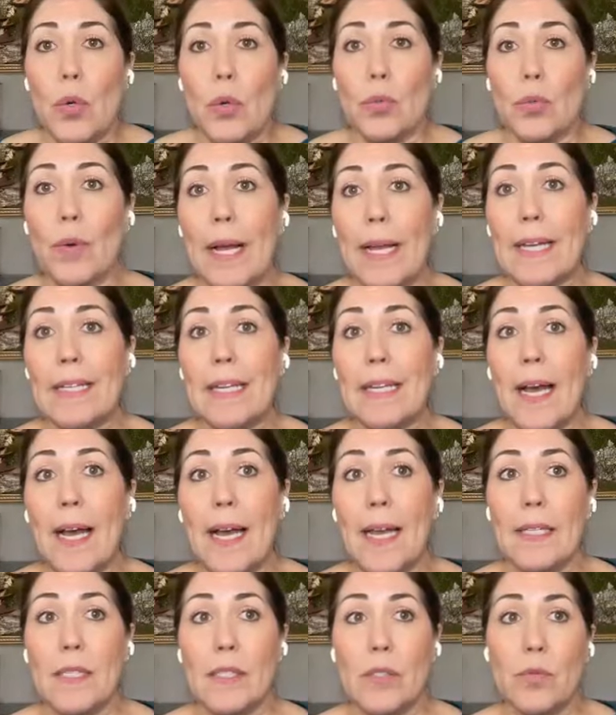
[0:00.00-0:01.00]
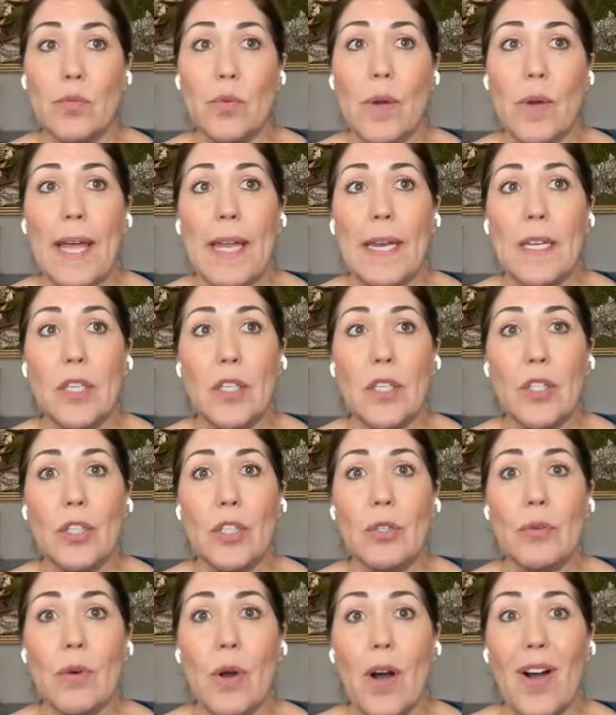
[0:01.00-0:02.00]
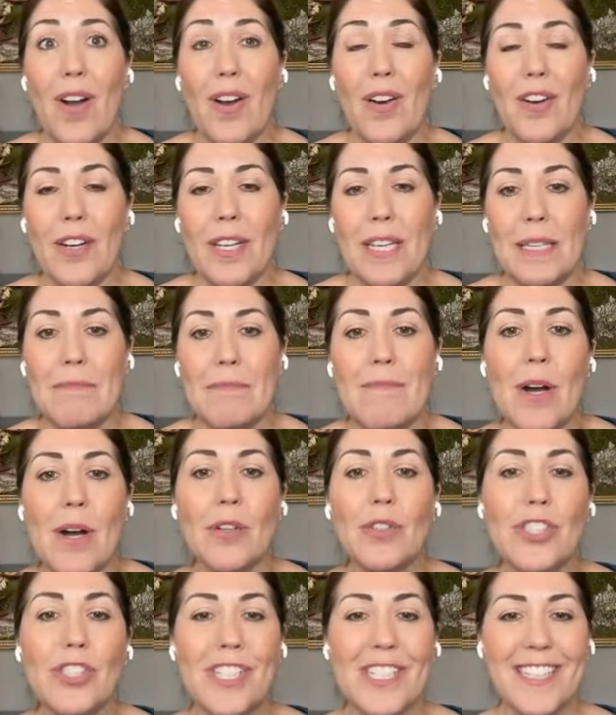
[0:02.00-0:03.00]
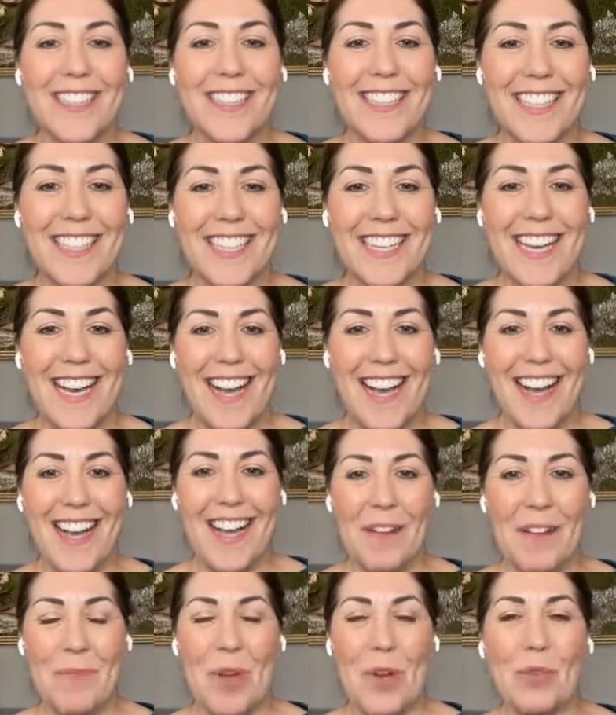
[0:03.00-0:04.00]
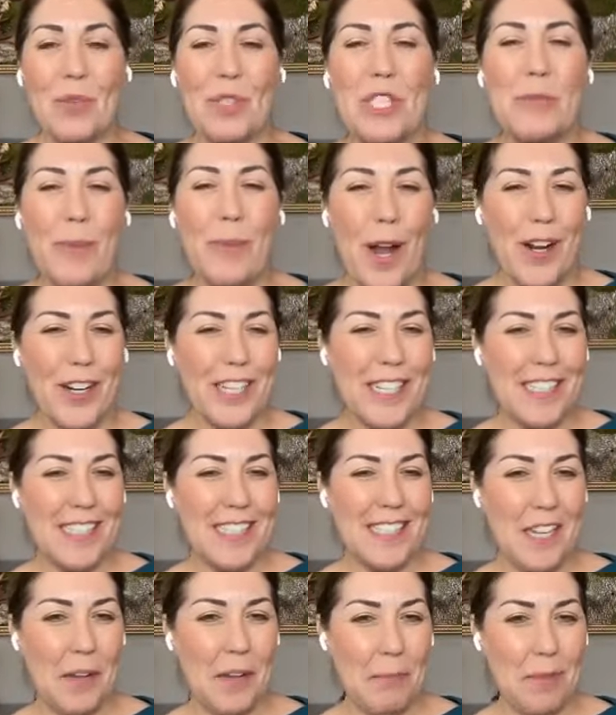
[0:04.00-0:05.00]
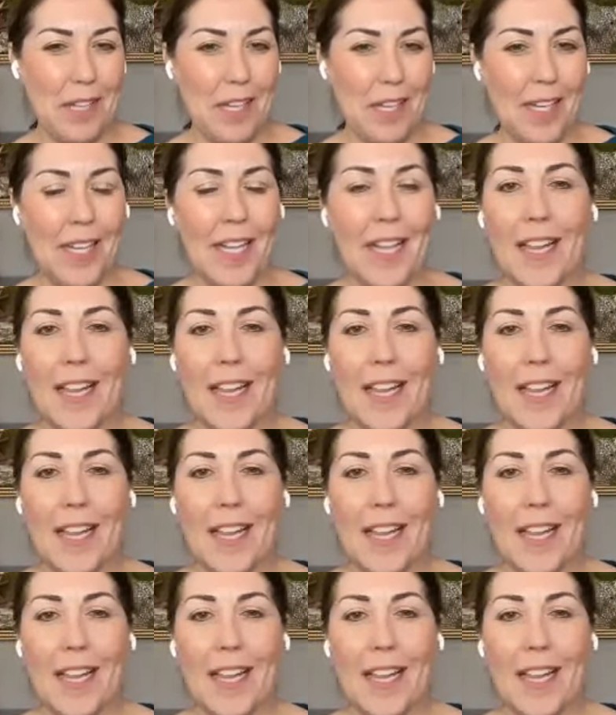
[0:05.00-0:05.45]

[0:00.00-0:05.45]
recognize when you are emotionally responding to something